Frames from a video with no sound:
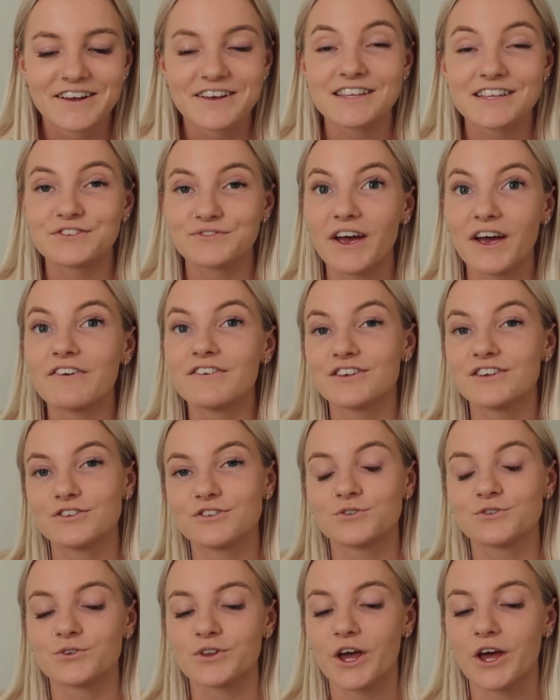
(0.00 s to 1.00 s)
It's very
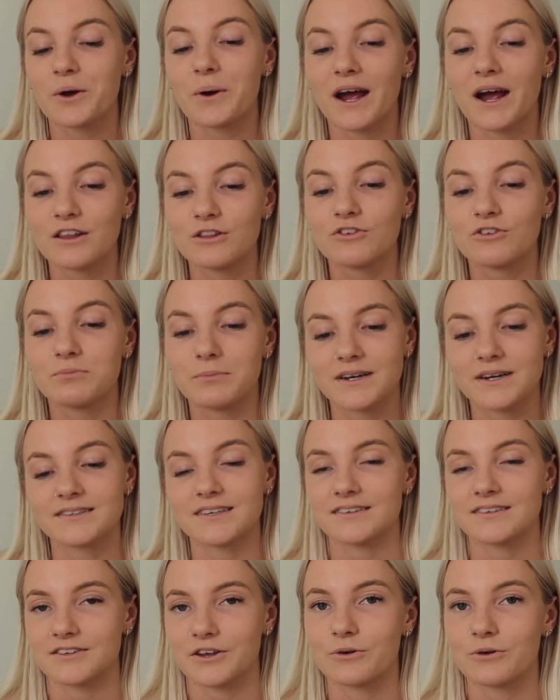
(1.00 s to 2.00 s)
useful though. I love my
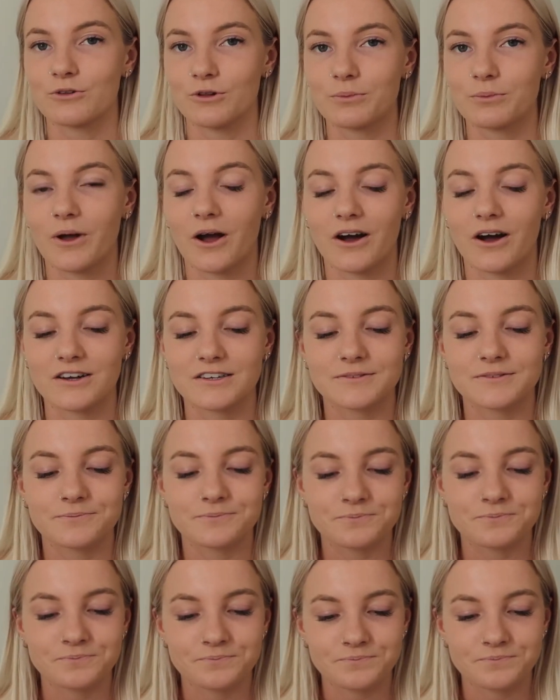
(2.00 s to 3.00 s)
Tesco club card.
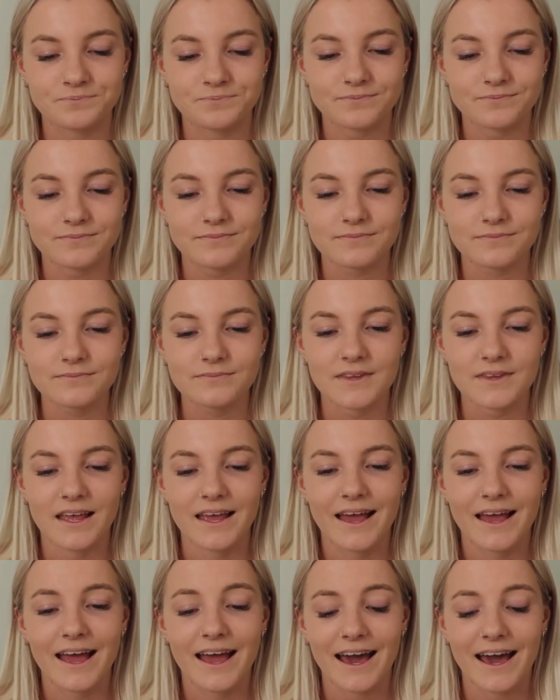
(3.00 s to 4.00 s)

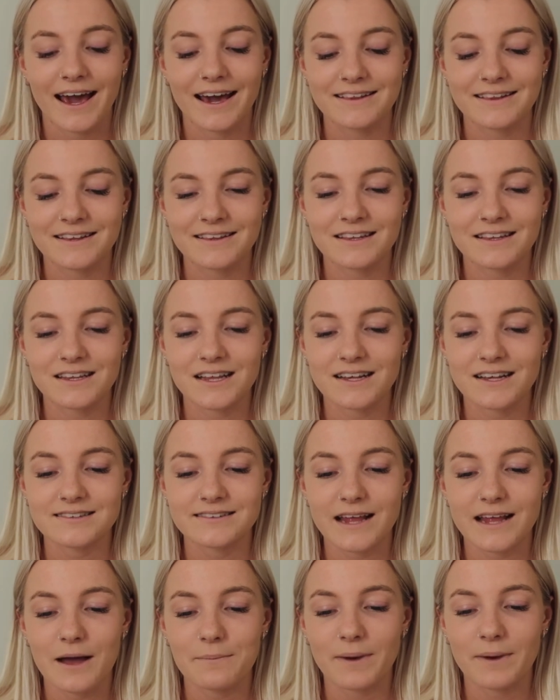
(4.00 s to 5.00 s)
And then the
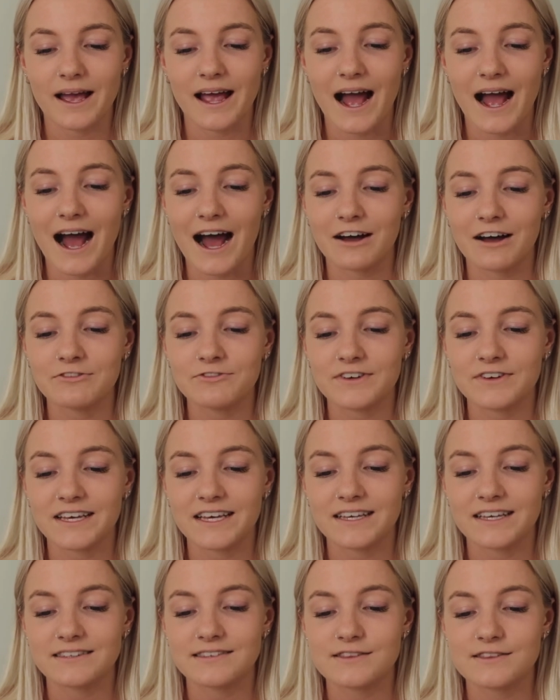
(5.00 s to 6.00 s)
last app I have
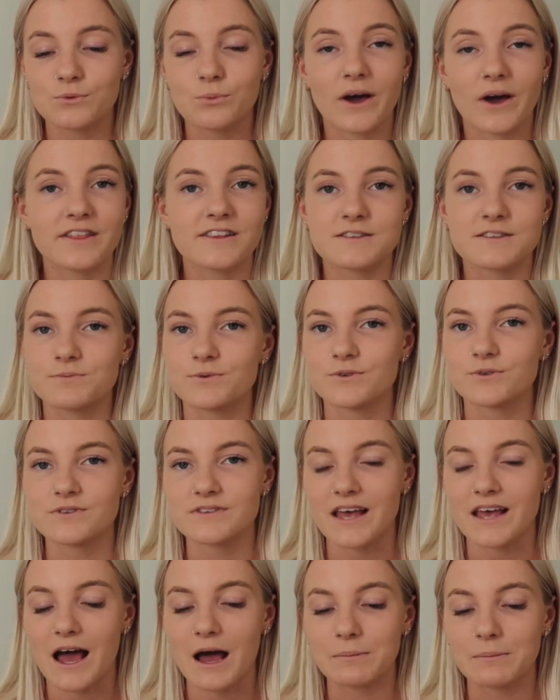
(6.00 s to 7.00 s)
is the
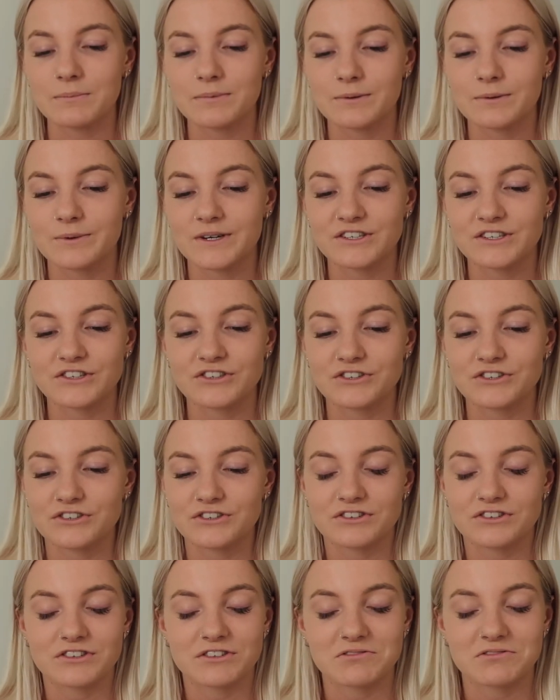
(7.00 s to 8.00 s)
Wetherspoons app, which is
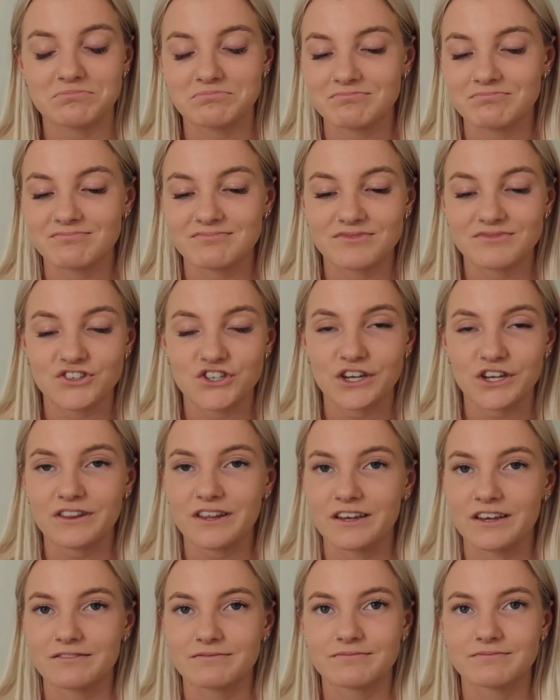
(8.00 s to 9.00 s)
just
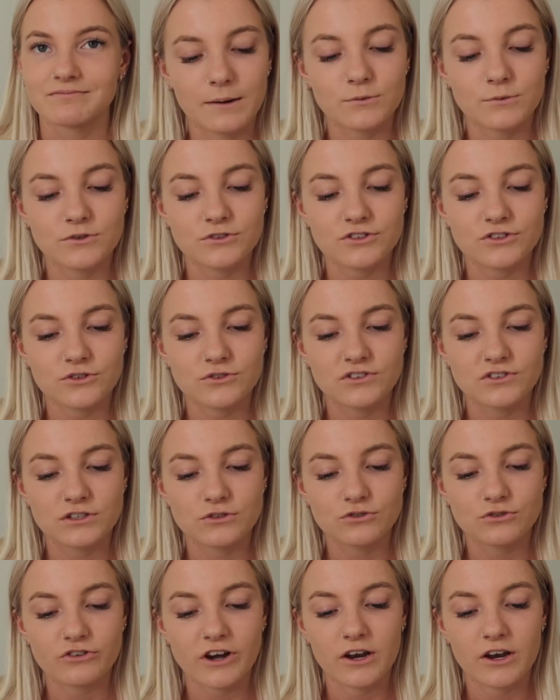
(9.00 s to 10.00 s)
chilling. I'm also
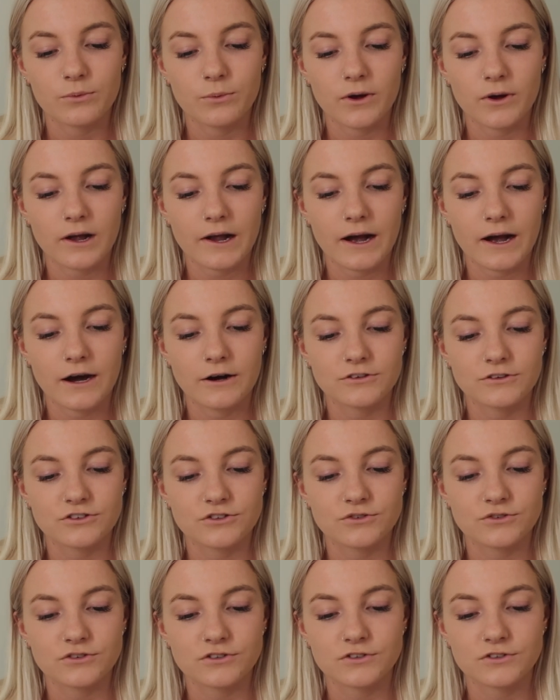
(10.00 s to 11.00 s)
still trying to work out how
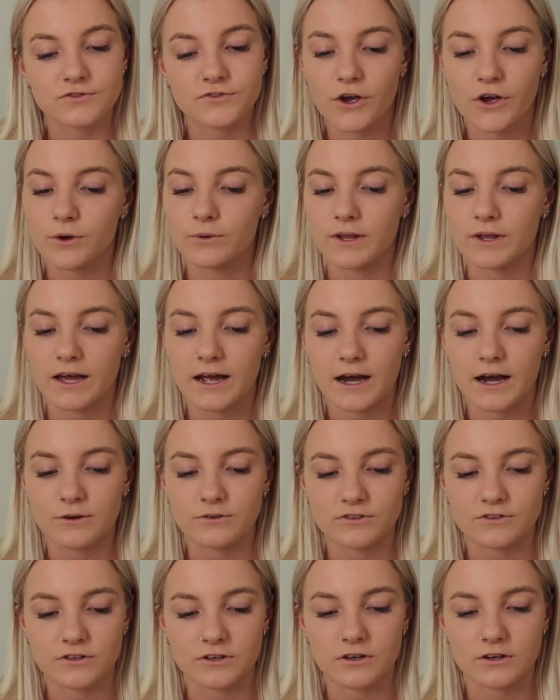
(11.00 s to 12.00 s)
to use this phone, like how
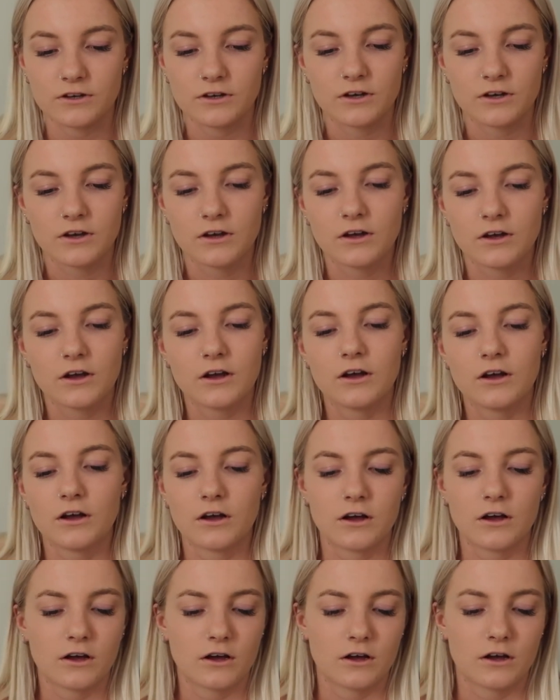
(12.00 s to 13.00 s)
to
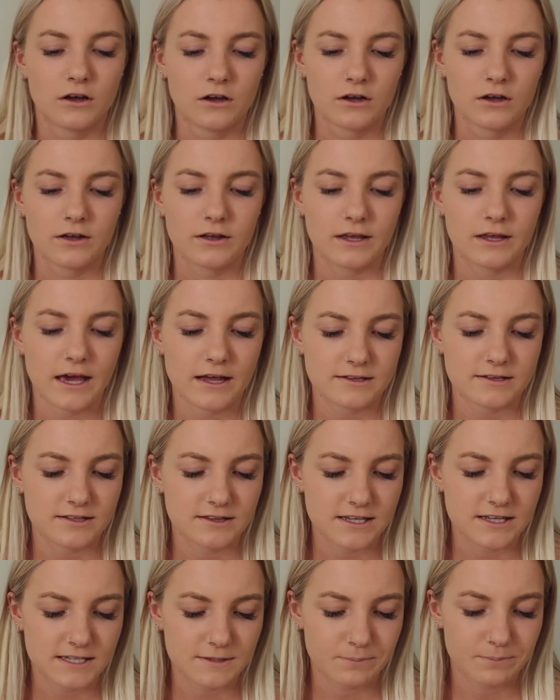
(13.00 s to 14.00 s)
get to
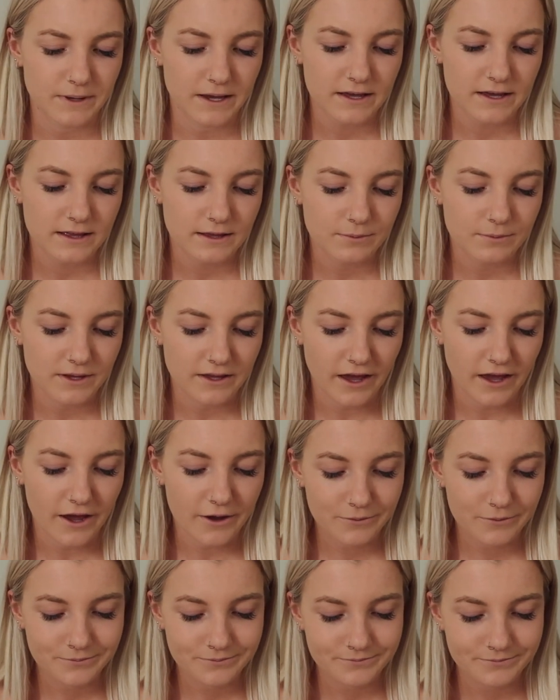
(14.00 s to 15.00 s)
this bit. Here we
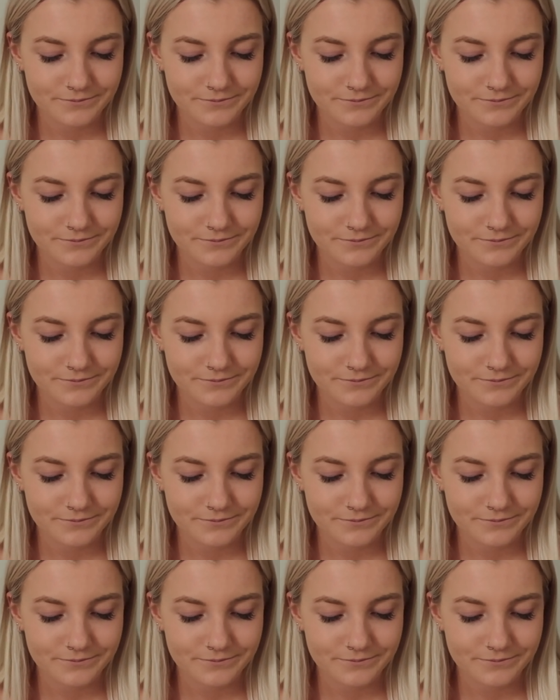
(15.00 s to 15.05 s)
go.